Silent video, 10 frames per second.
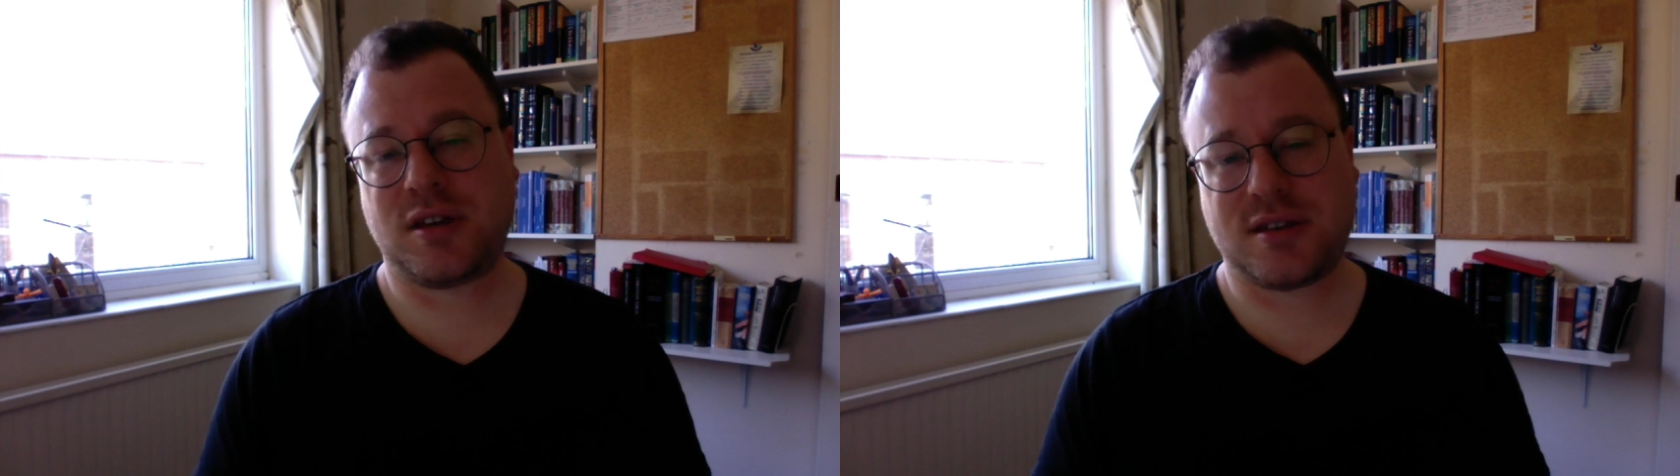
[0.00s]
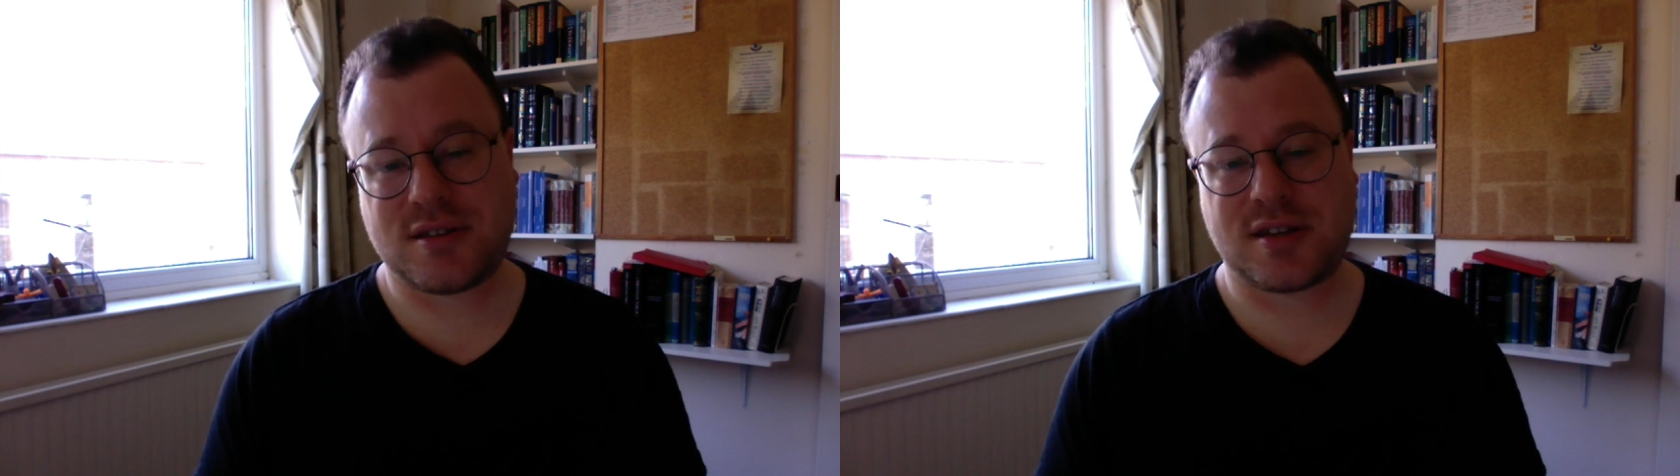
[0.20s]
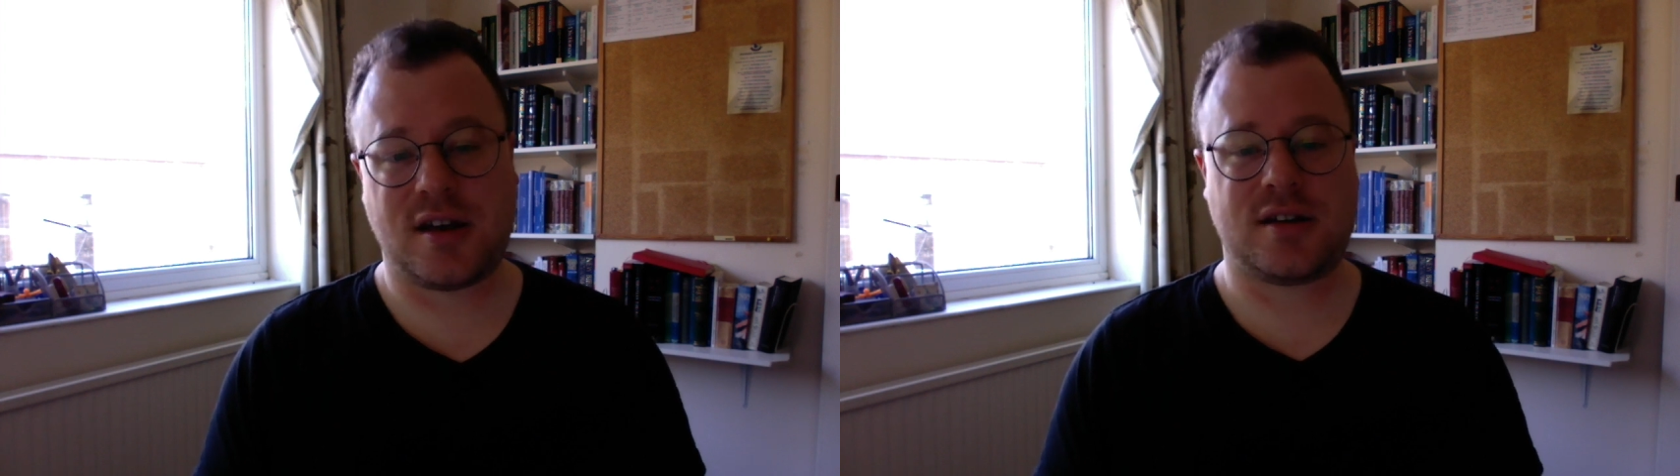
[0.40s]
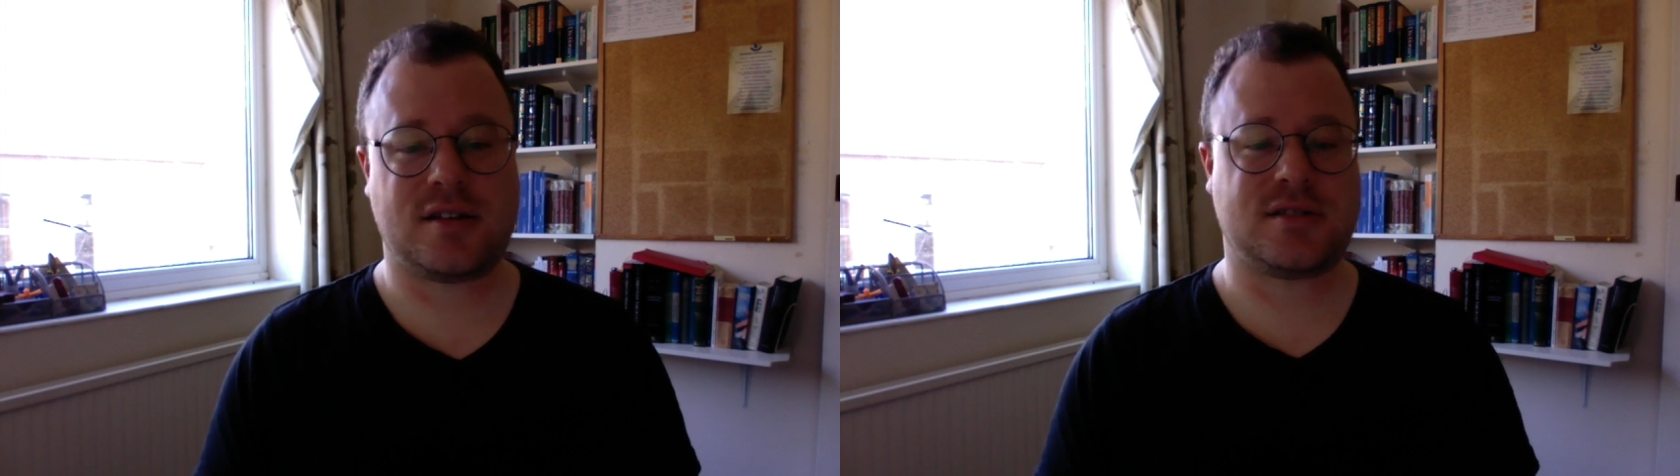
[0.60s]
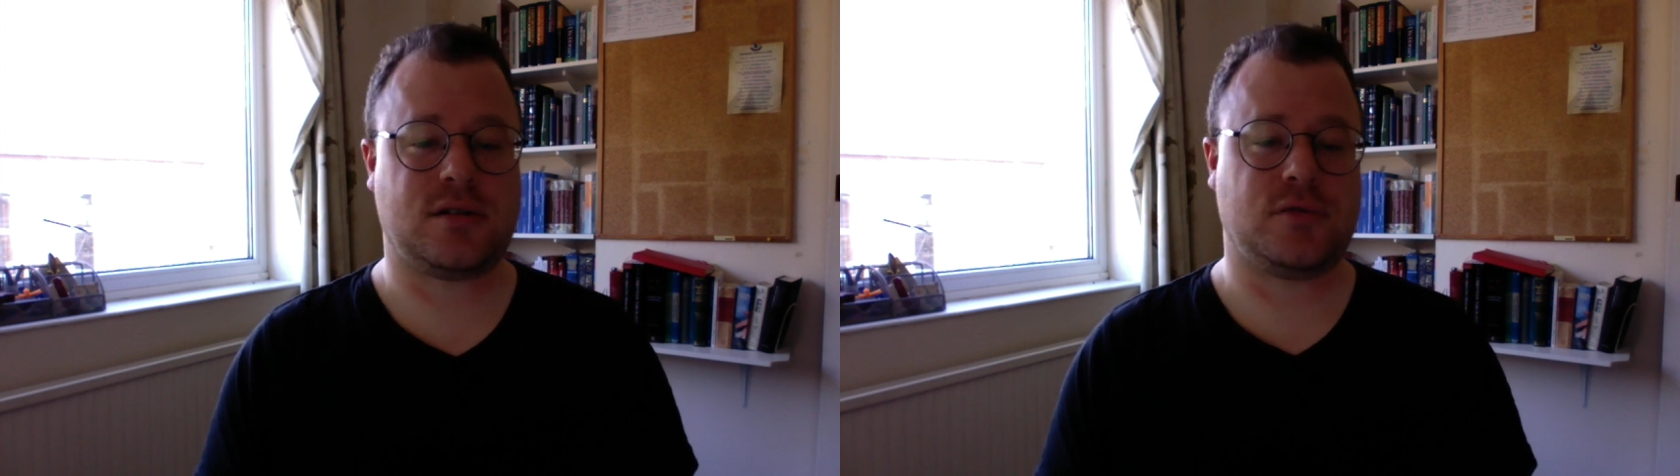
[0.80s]
concern
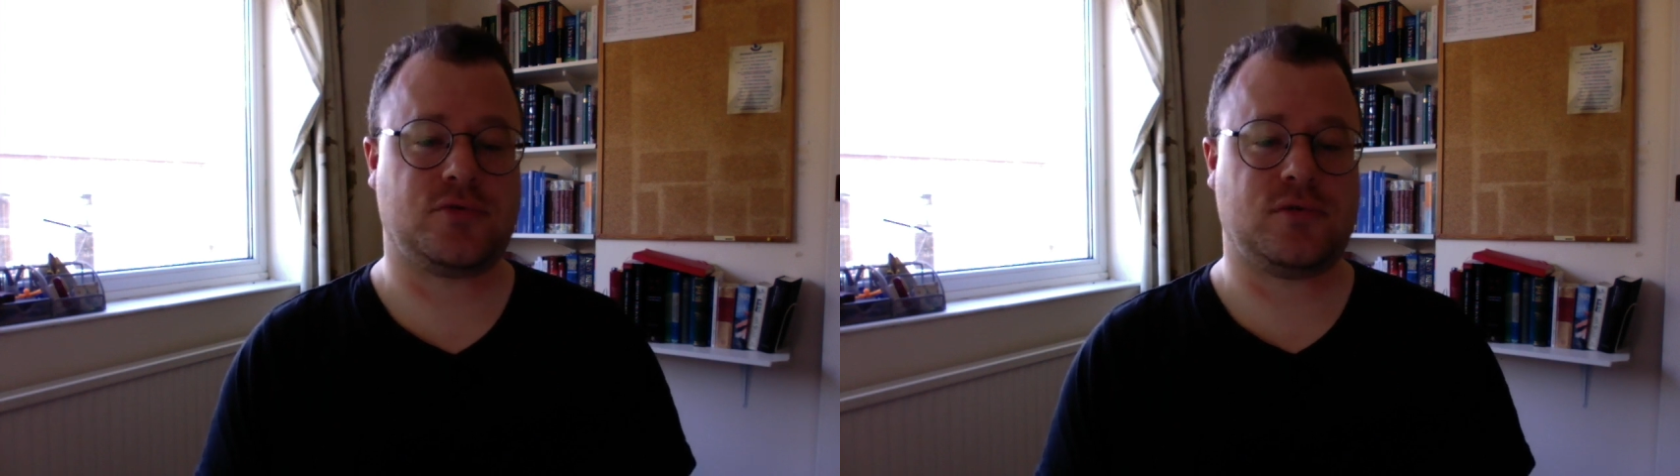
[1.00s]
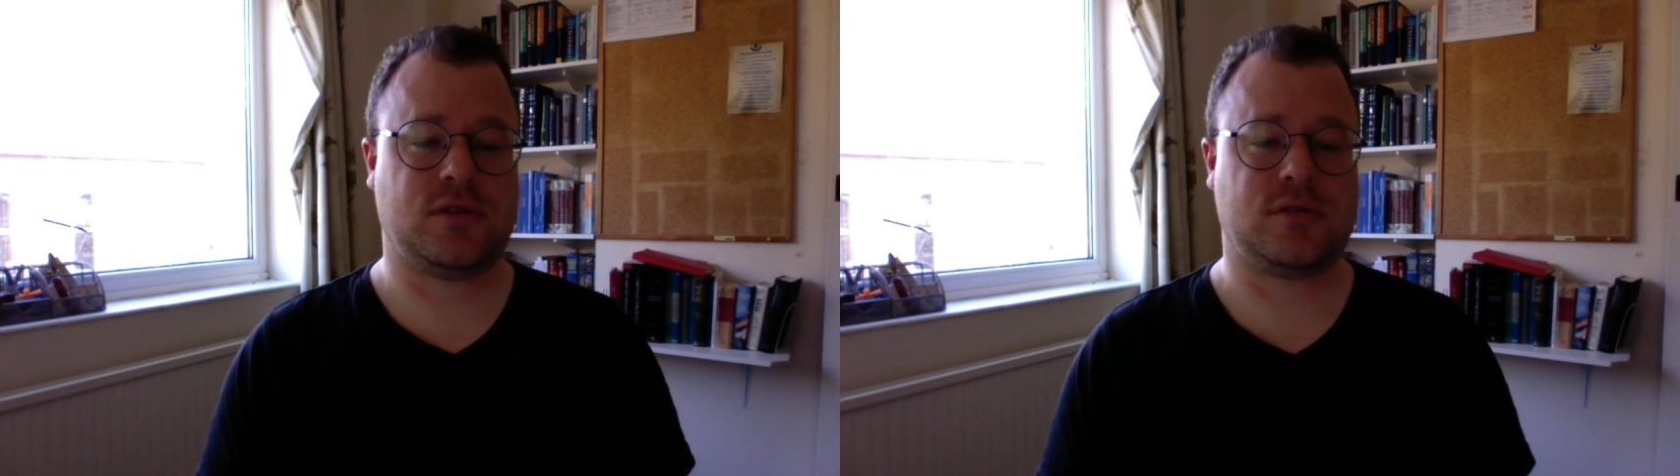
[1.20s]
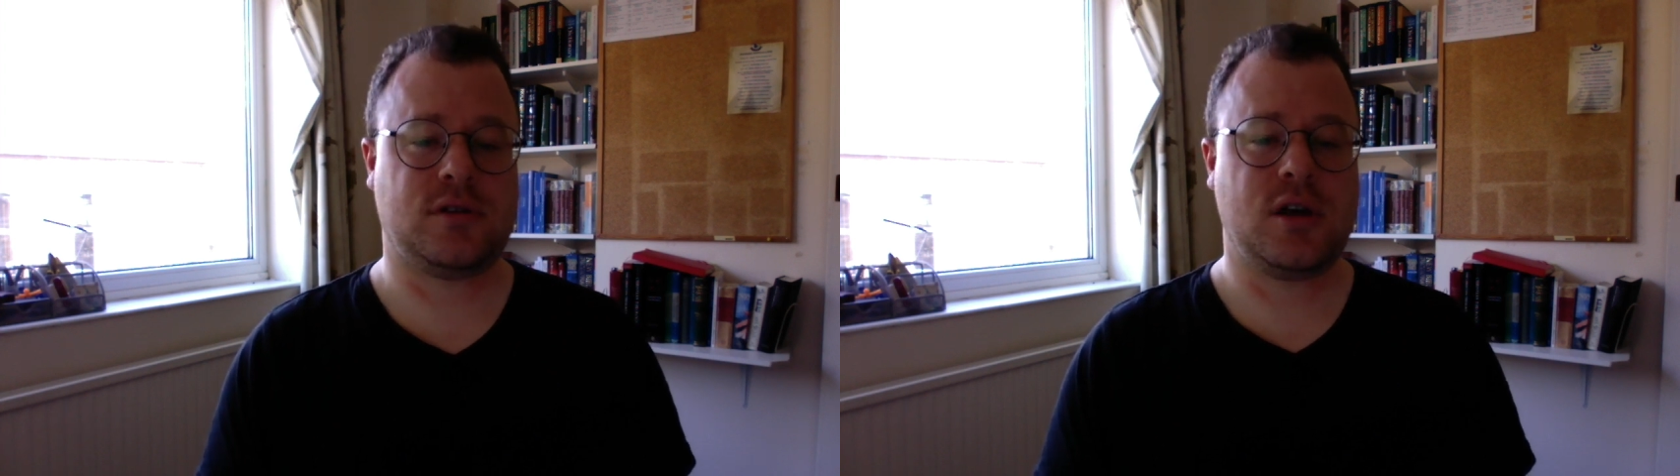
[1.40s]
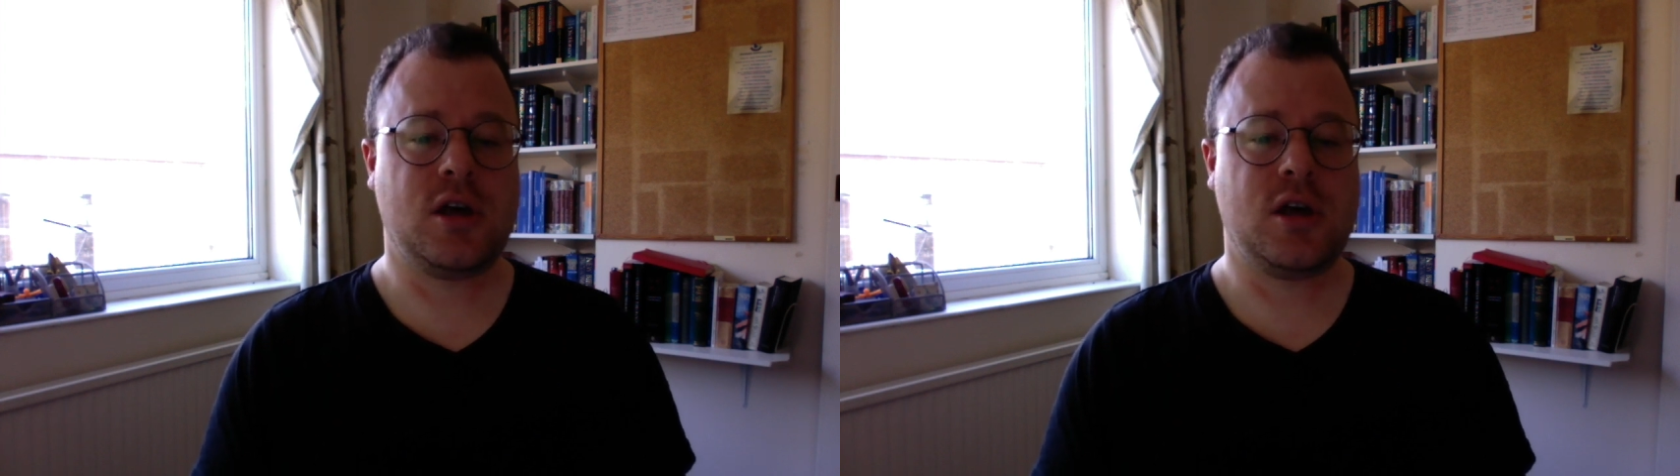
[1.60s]
ourselves with,